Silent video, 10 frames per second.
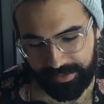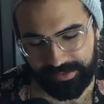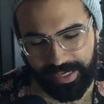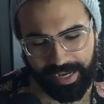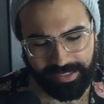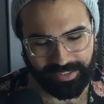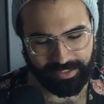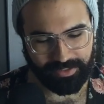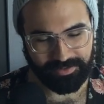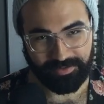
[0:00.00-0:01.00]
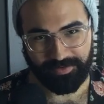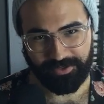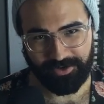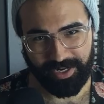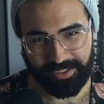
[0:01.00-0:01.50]
tiny nugget of
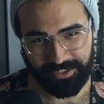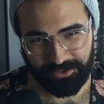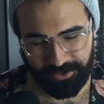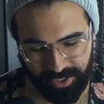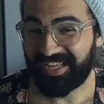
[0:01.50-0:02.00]
internet history.